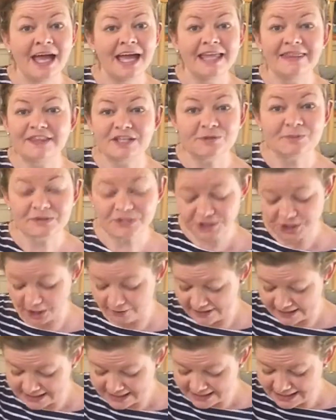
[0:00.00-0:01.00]
This was so
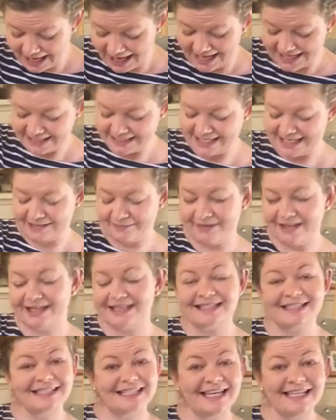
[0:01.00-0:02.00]
exciting
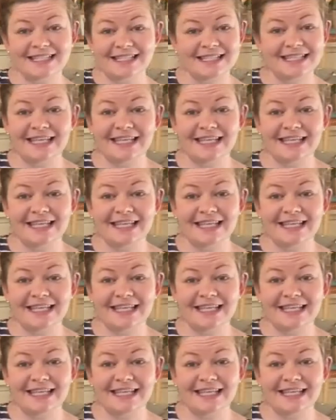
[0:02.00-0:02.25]
because Jesus